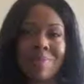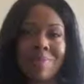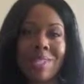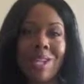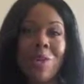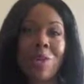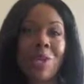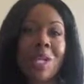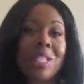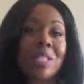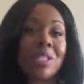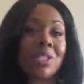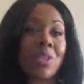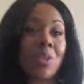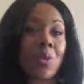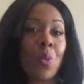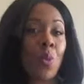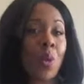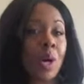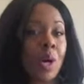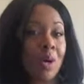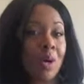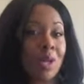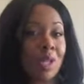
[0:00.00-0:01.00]
Okay, so
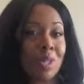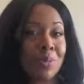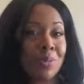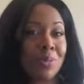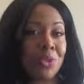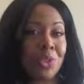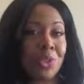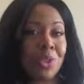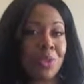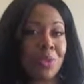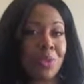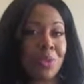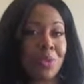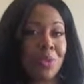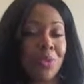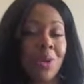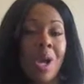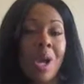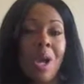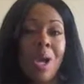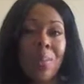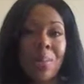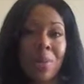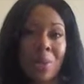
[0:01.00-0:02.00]
welcome to
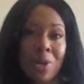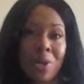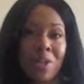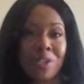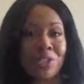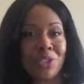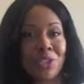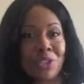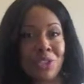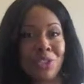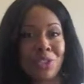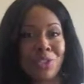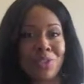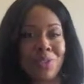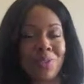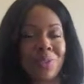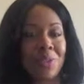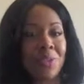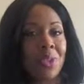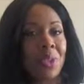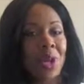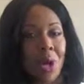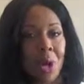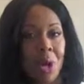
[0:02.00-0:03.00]
part 2
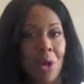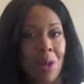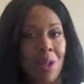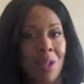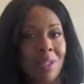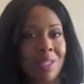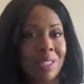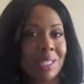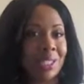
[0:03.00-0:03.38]
of the haul.